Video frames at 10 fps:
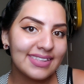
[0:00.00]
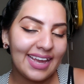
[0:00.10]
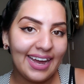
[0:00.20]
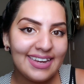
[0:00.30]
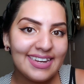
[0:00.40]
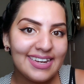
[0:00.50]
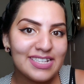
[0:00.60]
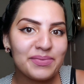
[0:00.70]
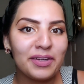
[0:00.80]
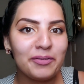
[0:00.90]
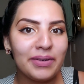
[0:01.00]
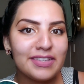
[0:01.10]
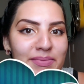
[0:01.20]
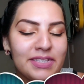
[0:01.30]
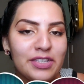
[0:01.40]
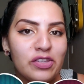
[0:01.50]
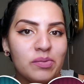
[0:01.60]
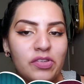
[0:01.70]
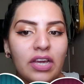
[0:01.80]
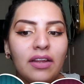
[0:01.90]
Hi guys, welcome back to my
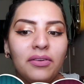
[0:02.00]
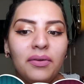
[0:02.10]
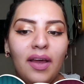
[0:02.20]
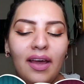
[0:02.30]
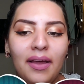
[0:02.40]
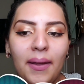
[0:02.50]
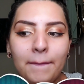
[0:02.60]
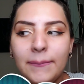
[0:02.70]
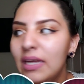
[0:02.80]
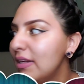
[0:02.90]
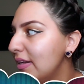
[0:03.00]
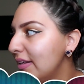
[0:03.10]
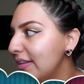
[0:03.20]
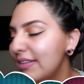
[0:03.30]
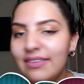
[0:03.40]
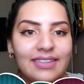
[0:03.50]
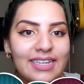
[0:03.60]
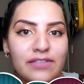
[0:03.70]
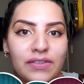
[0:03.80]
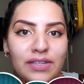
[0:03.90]
YouTube channel.
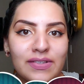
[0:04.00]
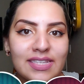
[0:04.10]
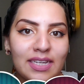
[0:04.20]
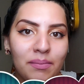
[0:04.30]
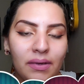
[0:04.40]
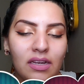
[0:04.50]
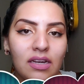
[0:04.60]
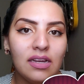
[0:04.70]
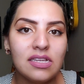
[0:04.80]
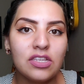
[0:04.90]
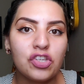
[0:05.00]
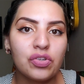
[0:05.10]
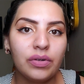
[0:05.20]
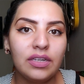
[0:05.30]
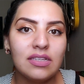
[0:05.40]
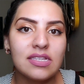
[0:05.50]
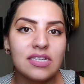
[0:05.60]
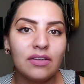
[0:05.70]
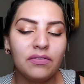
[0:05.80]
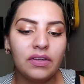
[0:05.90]
Today's video is gonna be a short
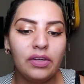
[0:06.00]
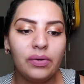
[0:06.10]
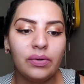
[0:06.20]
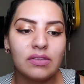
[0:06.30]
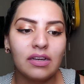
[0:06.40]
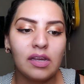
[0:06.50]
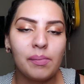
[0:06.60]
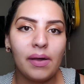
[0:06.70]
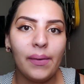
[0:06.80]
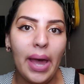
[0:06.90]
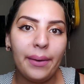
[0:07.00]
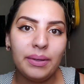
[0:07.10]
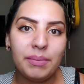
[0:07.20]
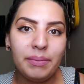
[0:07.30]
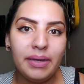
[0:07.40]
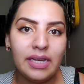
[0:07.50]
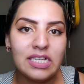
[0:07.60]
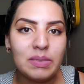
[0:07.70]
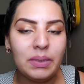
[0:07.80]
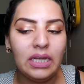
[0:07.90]
sit-down video talking about how I met my
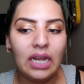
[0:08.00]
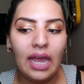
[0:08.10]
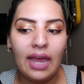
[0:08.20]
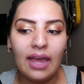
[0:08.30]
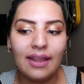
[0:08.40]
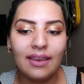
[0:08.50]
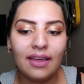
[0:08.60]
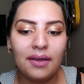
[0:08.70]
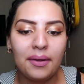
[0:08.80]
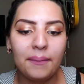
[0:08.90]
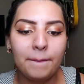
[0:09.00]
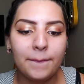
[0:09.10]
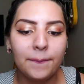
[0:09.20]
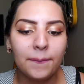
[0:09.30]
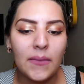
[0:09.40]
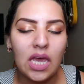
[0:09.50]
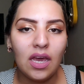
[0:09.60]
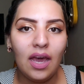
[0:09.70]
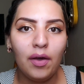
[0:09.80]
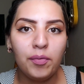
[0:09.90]
husband and
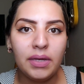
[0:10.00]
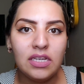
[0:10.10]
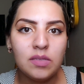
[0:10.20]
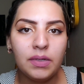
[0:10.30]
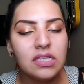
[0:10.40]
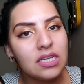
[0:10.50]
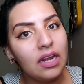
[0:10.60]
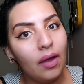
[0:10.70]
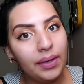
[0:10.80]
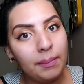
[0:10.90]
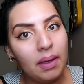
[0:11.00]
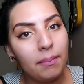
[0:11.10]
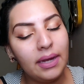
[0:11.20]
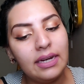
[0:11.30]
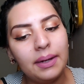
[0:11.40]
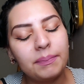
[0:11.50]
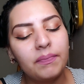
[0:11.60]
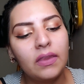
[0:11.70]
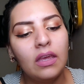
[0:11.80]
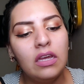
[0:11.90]
how I met his parents and how he met my dad.
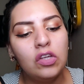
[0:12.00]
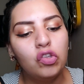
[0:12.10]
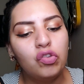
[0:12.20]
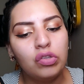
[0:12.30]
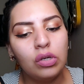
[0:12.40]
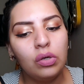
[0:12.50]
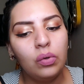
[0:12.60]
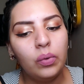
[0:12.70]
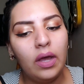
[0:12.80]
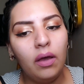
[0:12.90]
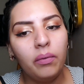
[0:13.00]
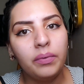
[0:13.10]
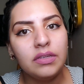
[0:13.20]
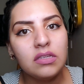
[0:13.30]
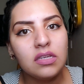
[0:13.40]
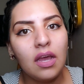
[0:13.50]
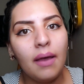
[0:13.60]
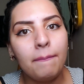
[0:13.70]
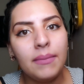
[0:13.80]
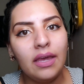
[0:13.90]
So we
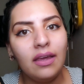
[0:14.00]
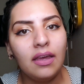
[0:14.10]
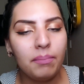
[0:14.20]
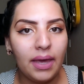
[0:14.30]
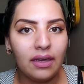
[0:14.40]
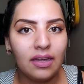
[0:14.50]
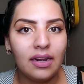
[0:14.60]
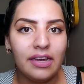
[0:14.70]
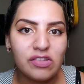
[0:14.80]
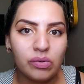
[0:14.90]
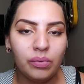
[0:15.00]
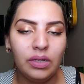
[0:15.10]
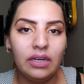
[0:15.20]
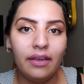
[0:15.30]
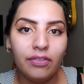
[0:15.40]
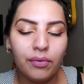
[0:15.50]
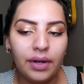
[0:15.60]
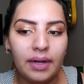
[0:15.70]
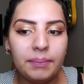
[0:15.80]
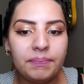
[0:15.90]
met back in high school in 9th grade,